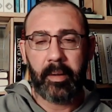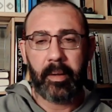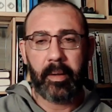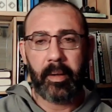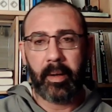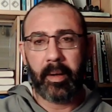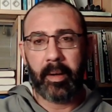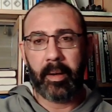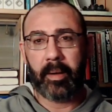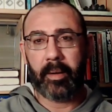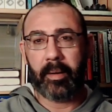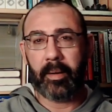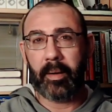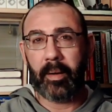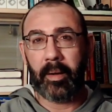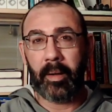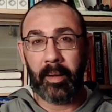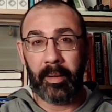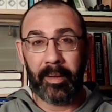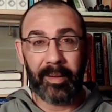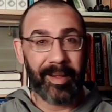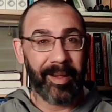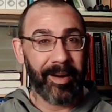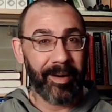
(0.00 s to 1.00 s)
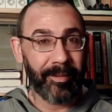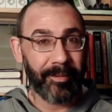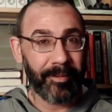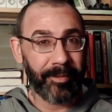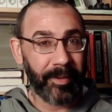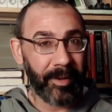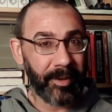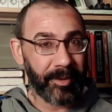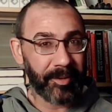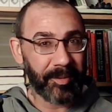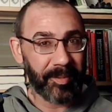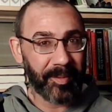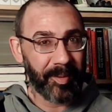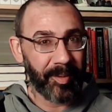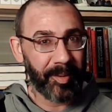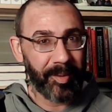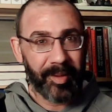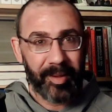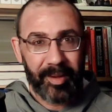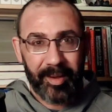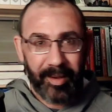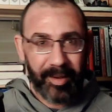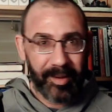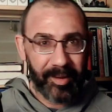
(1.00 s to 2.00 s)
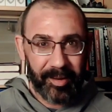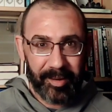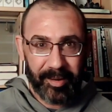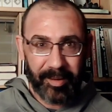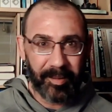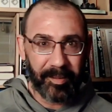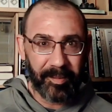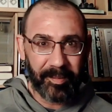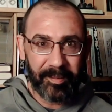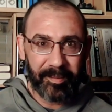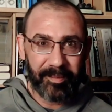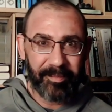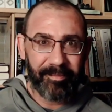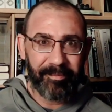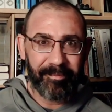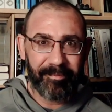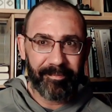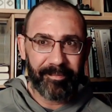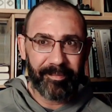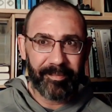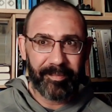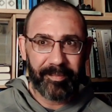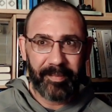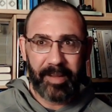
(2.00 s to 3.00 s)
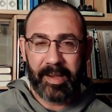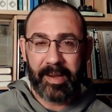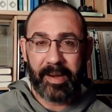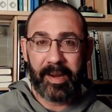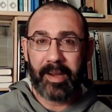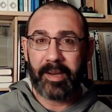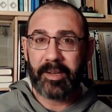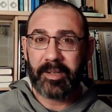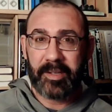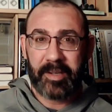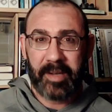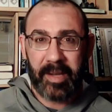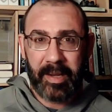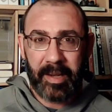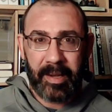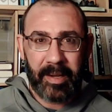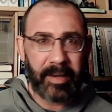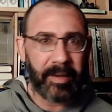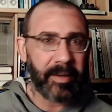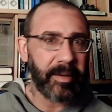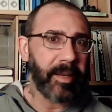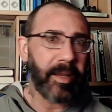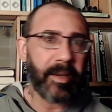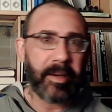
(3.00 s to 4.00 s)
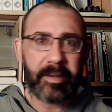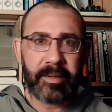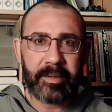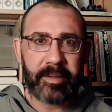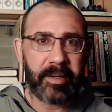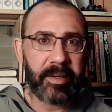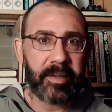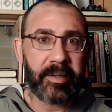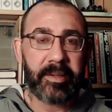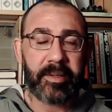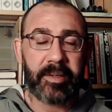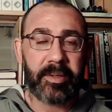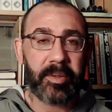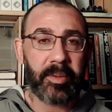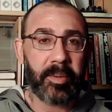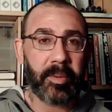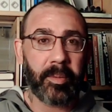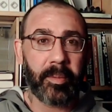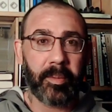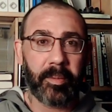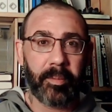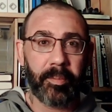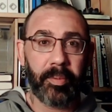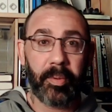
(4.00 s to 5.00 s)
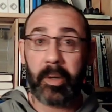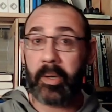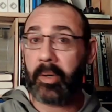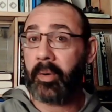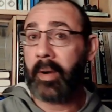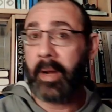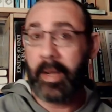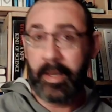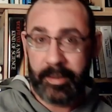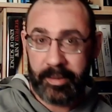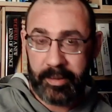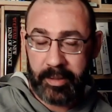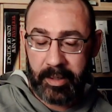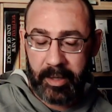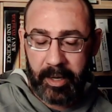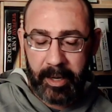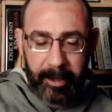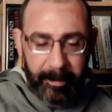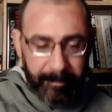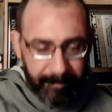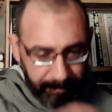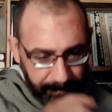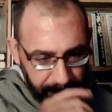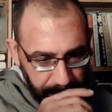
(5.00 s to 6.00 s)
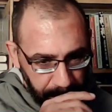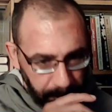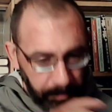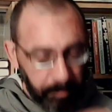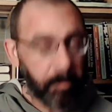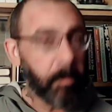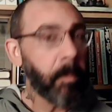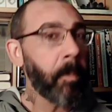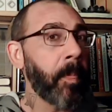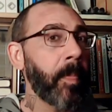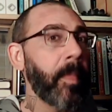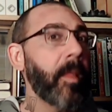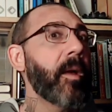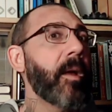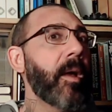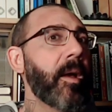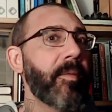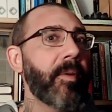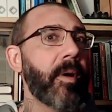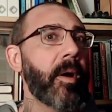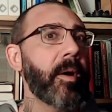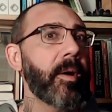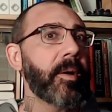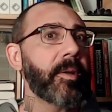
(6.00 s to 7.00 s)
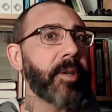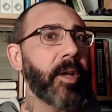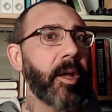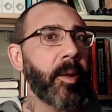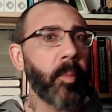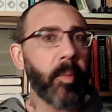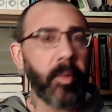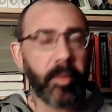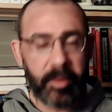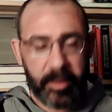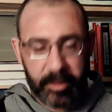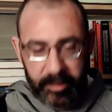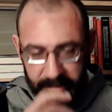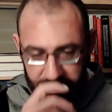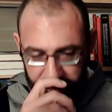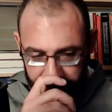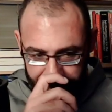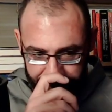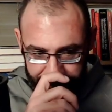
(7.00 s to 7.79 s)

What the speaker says: A lot of us with ADHD and tendencies to procrastinate have a hard time with this.